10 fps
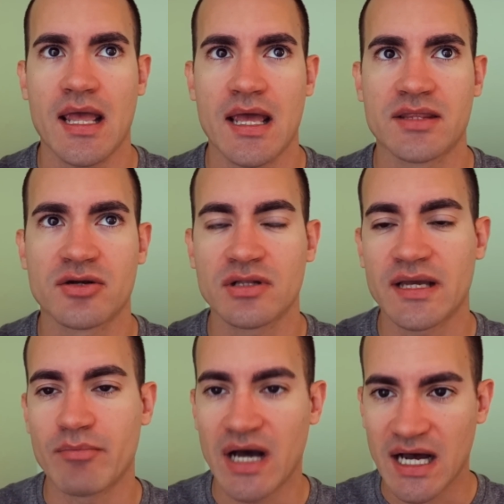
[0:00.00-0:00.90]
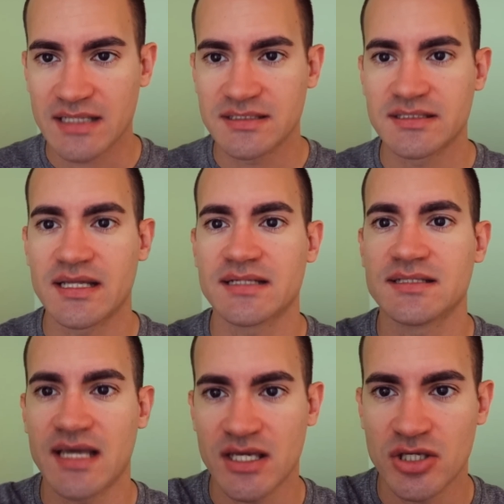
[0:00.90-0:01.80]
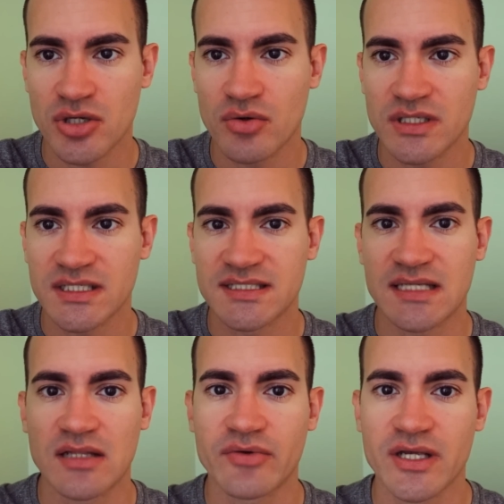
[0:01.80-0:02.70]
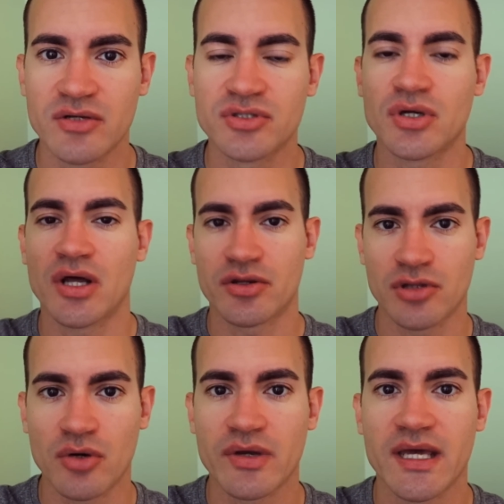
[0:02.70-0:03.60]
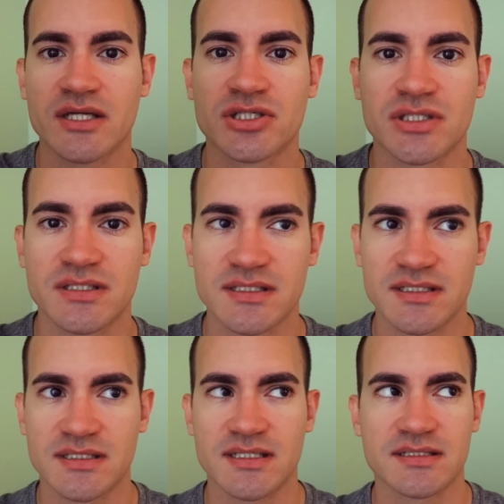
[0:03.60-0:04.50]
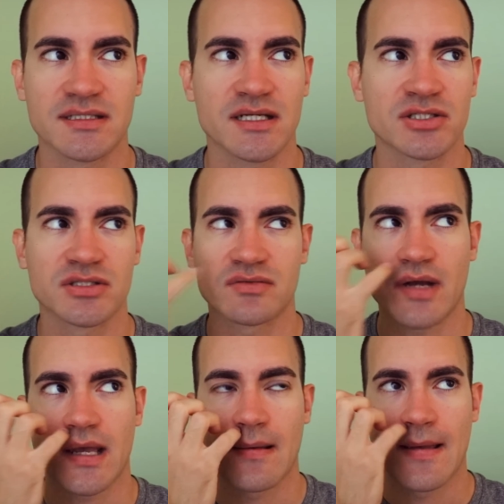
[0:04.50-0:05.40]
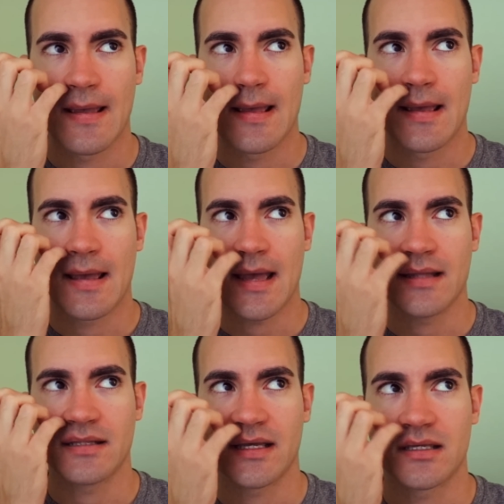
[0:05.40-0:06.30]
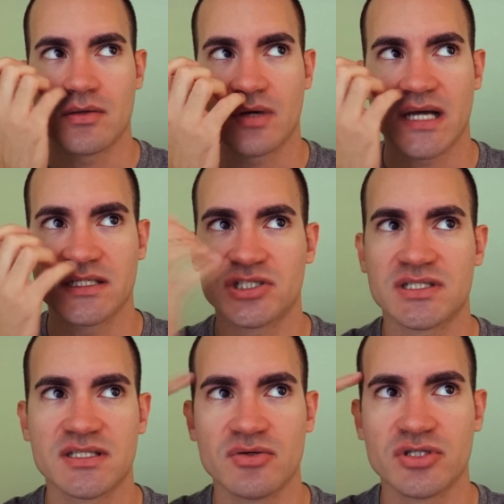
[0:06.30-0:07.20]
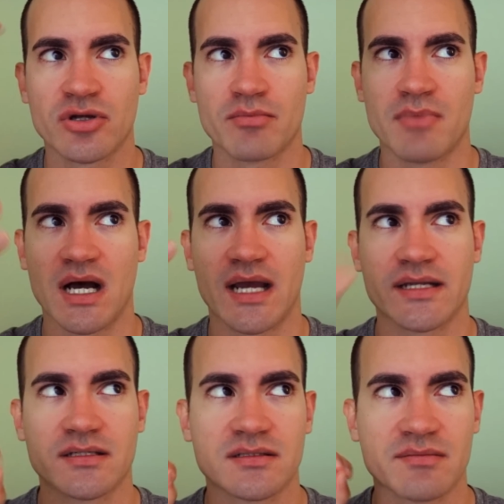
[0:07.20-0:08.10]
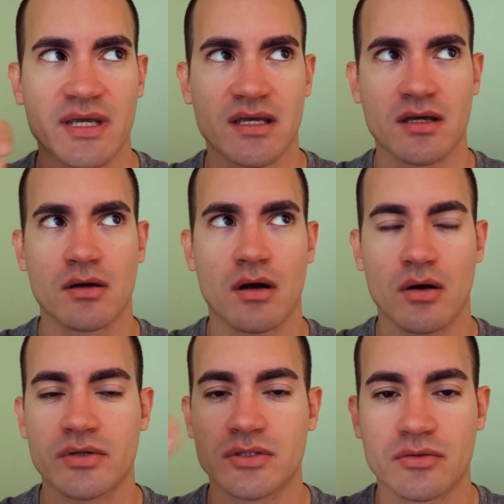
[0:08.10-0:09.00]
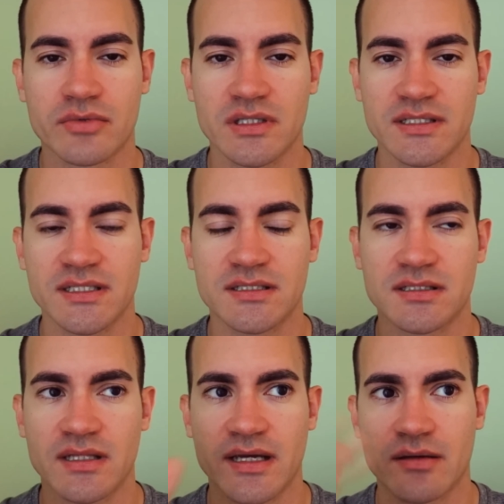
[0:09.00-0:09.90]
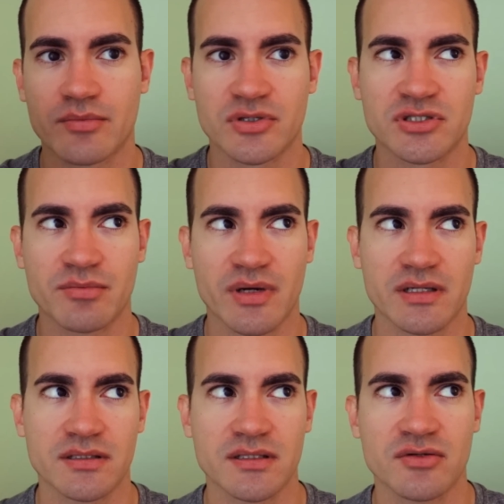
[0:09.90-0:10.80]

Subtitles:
And there are like pods that take you and accelerate you to other locations and destinations, right? And like, you kind of just use your mind to make it go. You don't really need to like push a button.